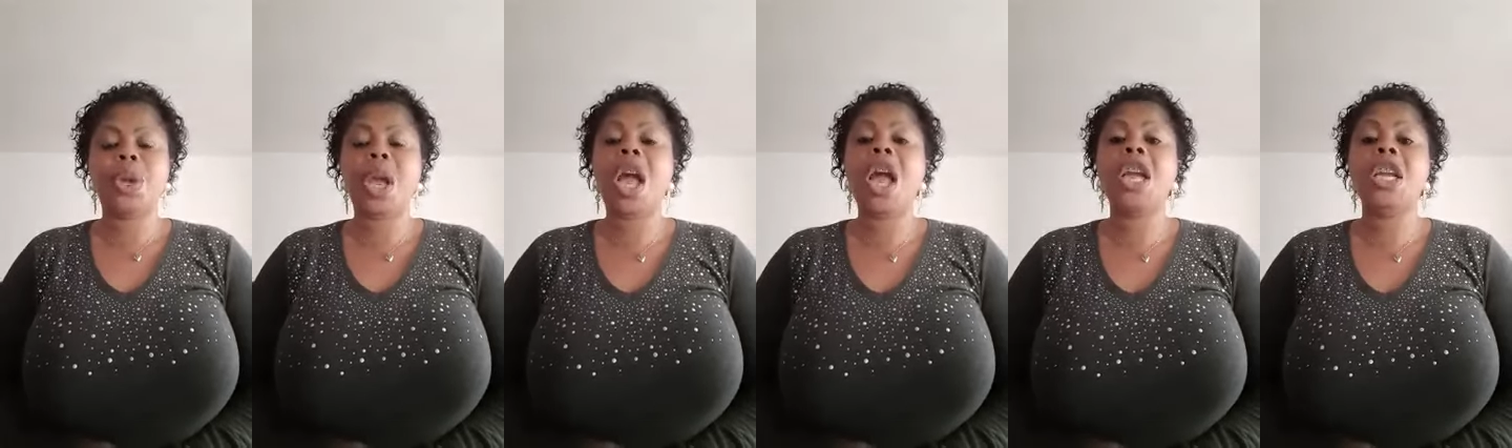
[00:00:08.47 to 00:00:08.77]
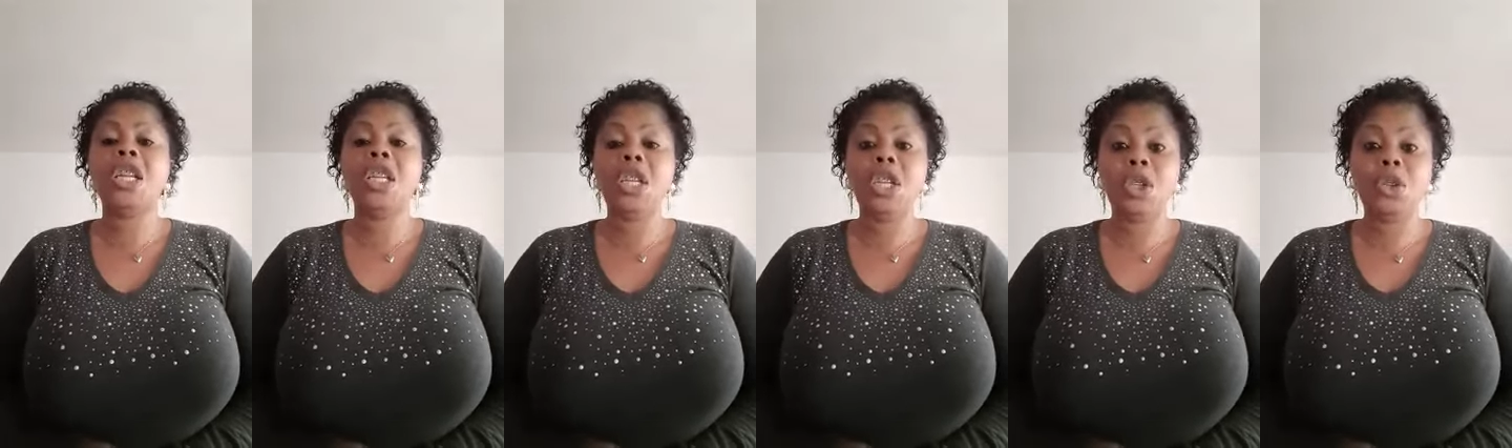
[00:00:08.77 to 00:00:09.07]
I
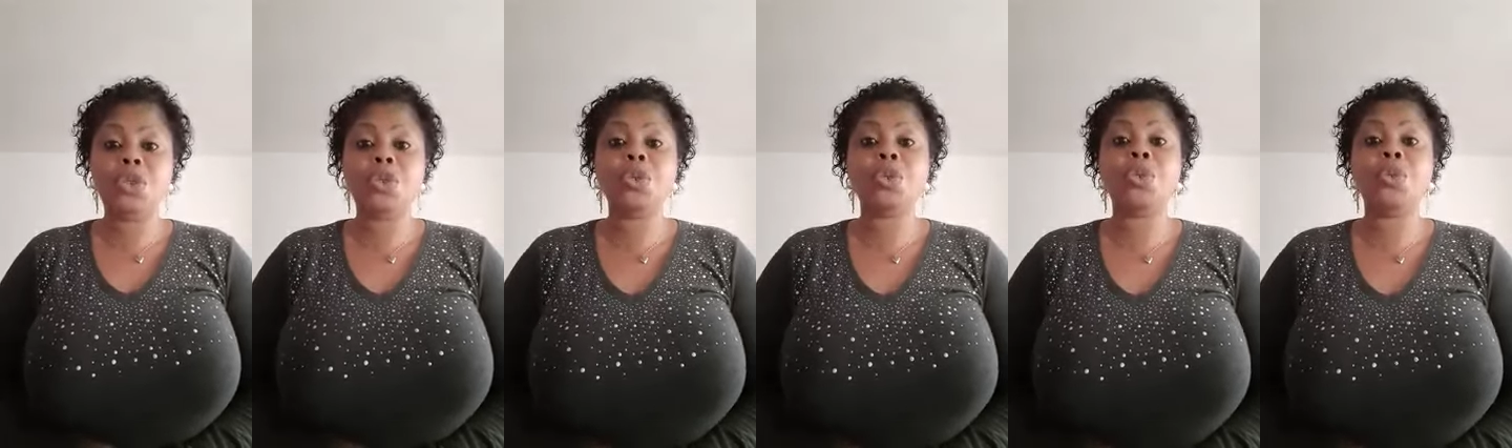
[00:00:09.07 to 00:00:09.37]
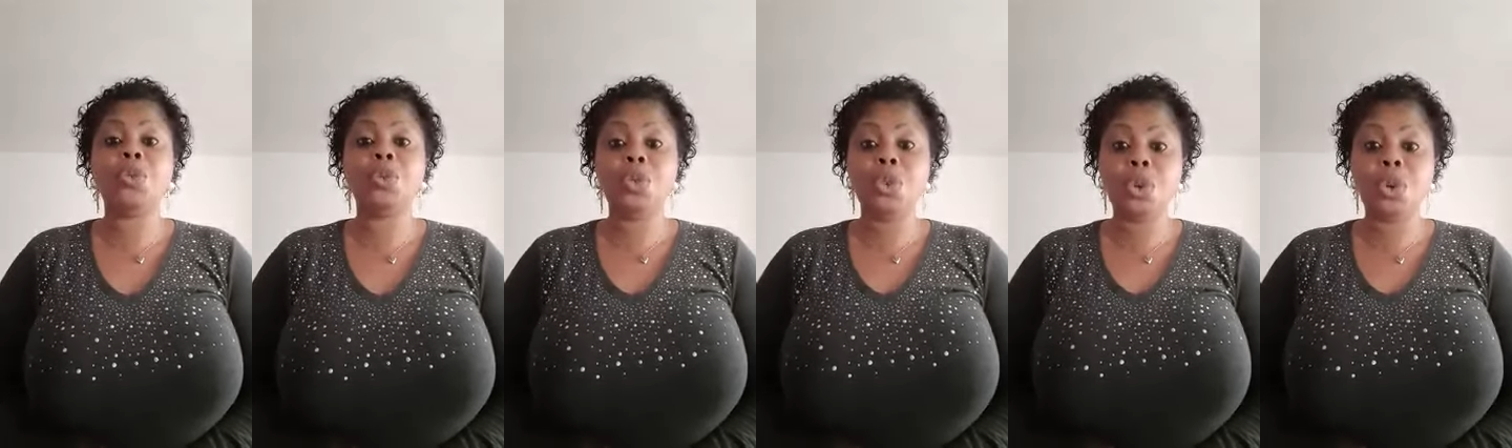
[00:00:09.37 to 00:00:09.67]
need to
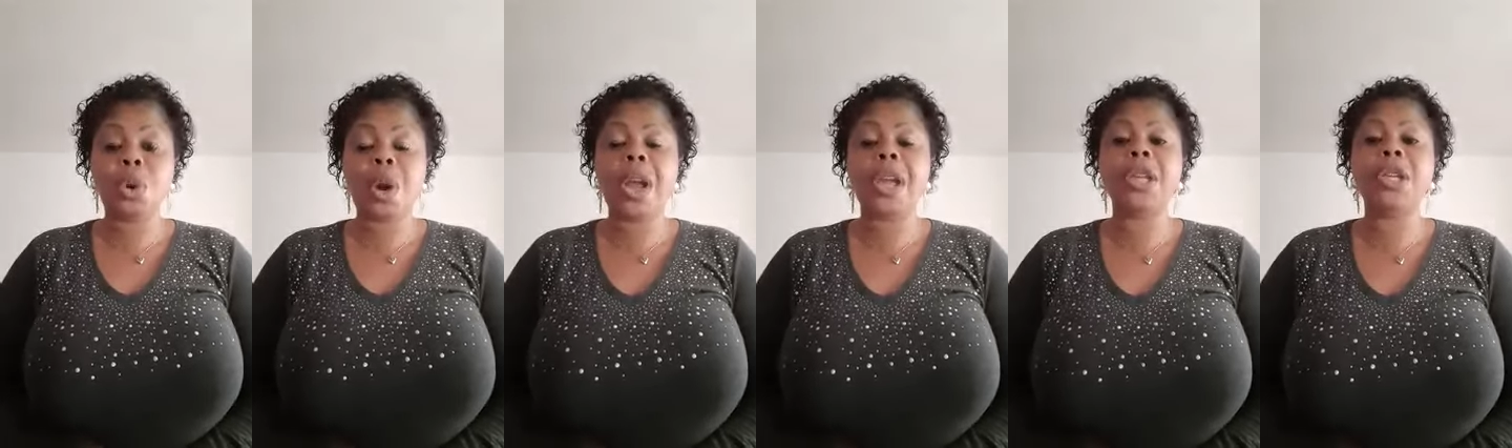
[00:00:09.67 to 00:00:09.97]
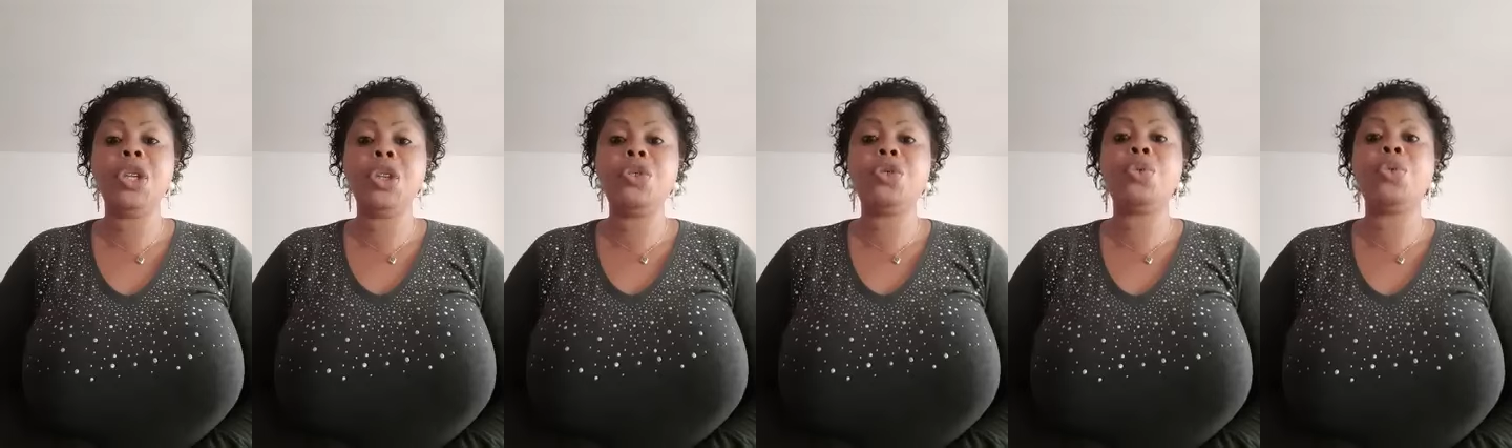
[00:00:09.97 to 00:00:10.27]
know, I
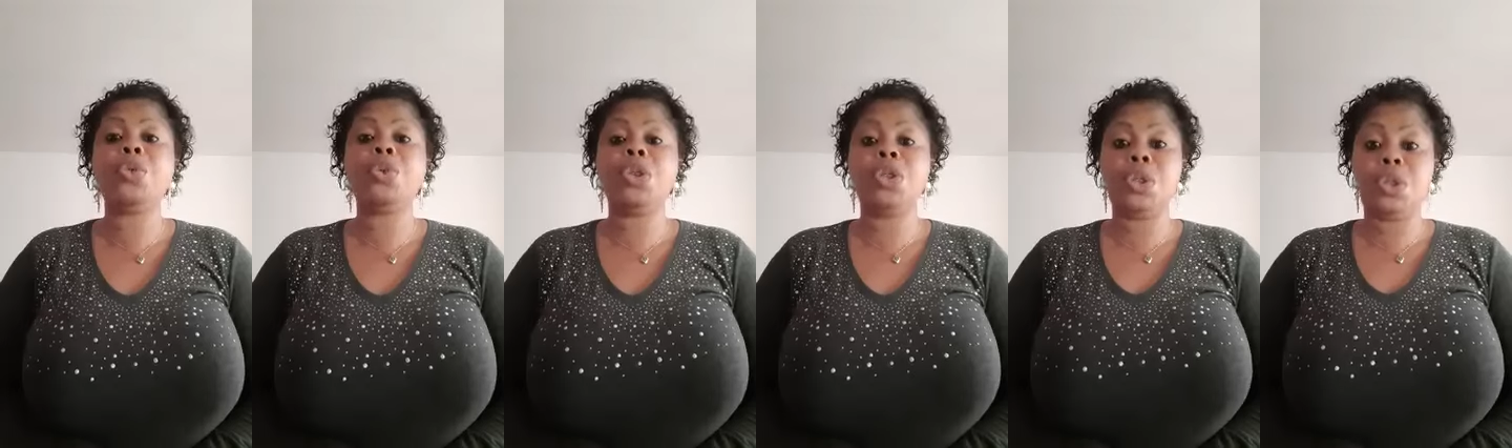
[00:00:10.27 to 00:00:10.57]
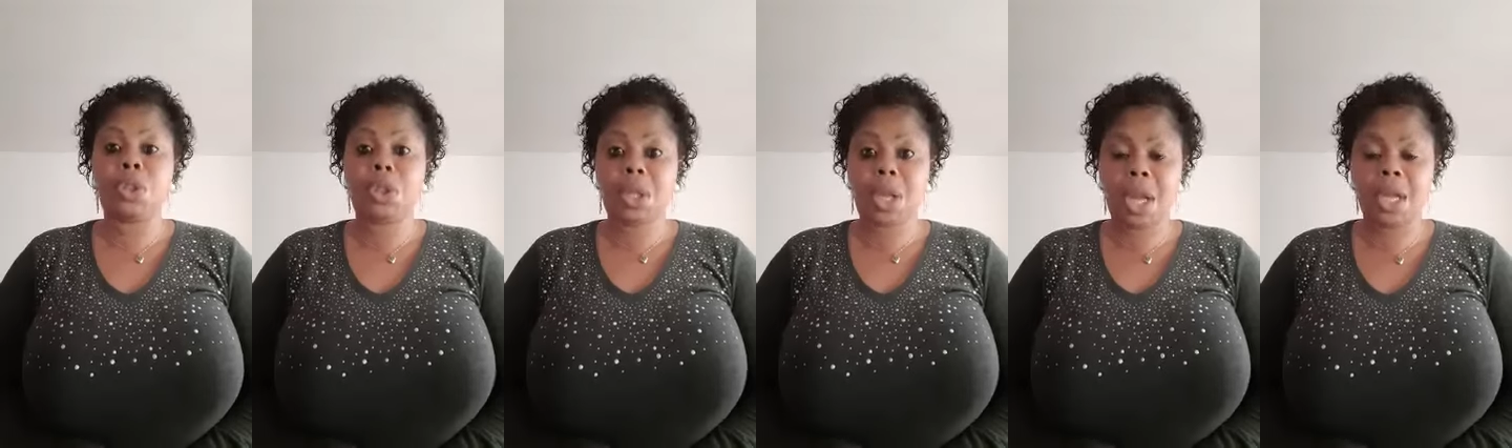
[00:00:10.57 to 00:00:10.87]
need to
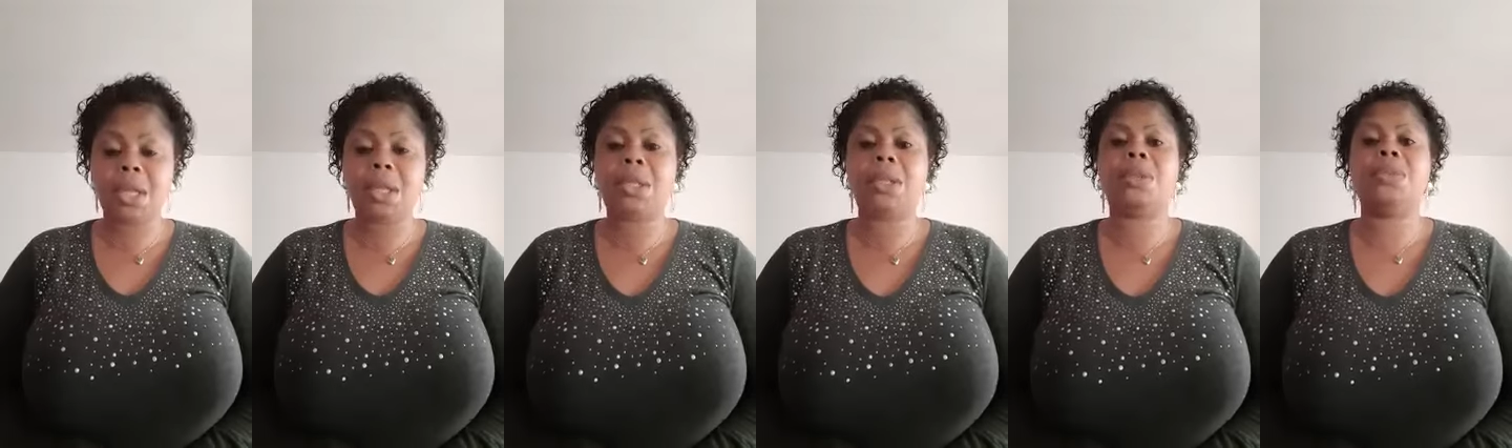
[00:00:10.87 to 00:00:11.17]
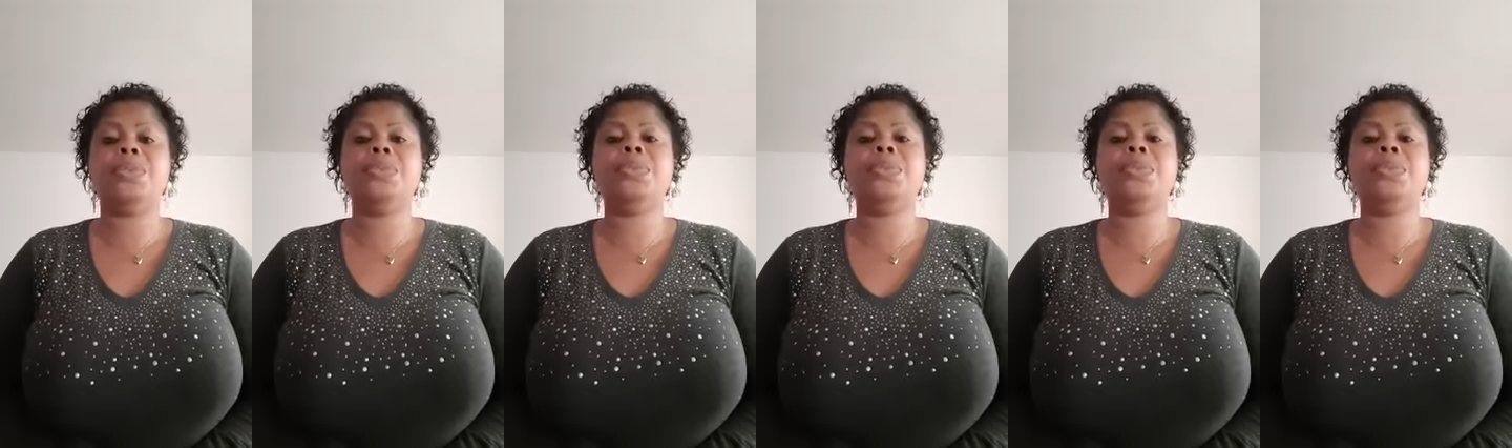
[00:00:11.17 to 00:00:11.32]
understand.